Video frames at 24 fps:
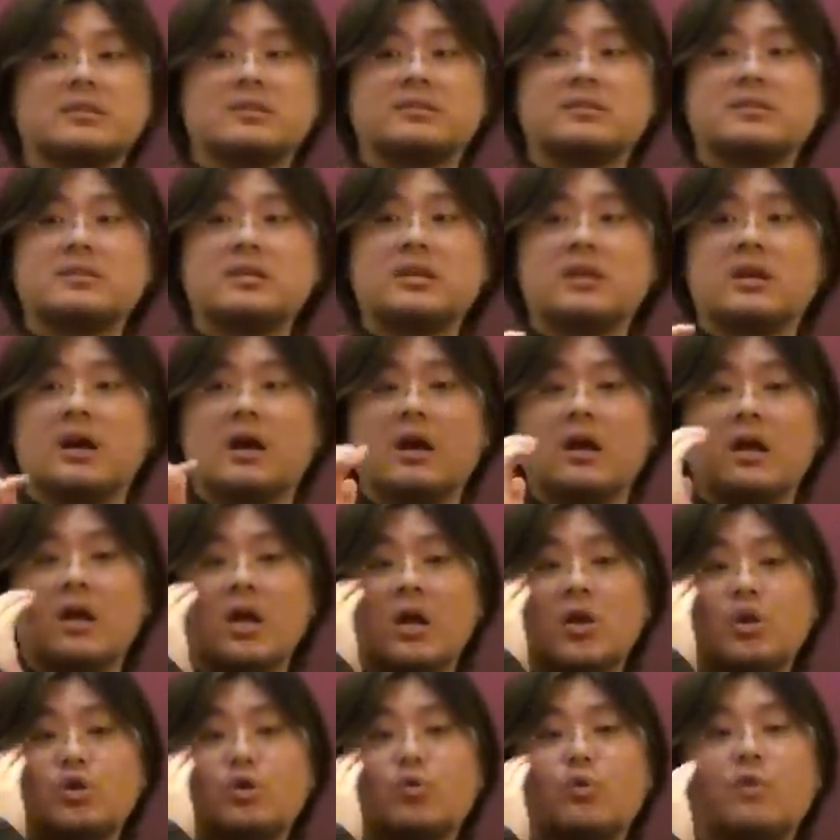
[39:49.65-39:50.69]

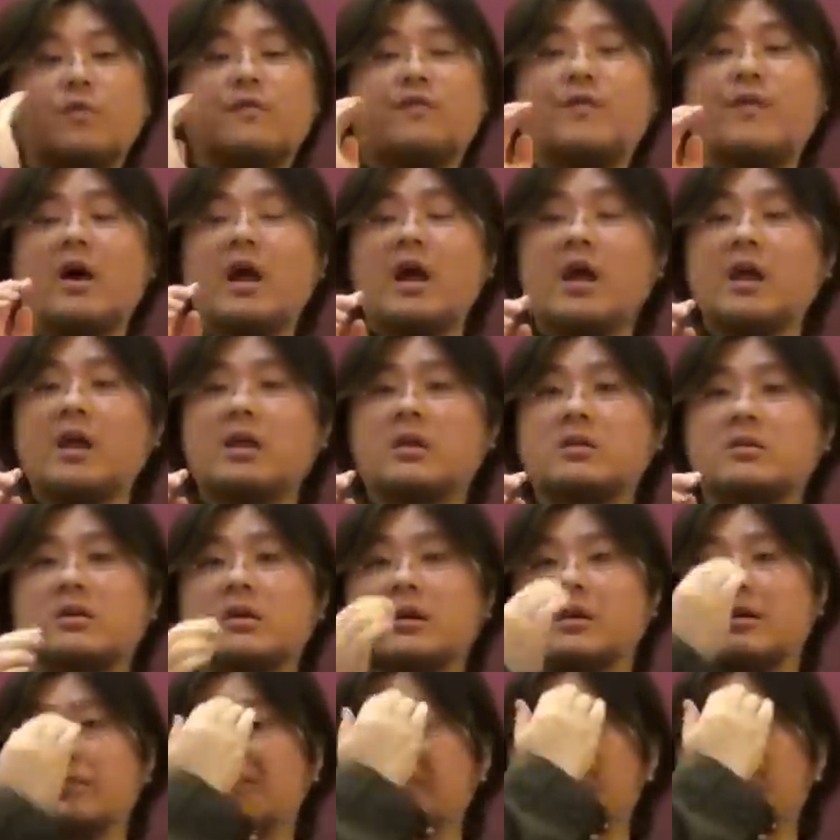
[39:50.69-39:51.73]
seerah, you will find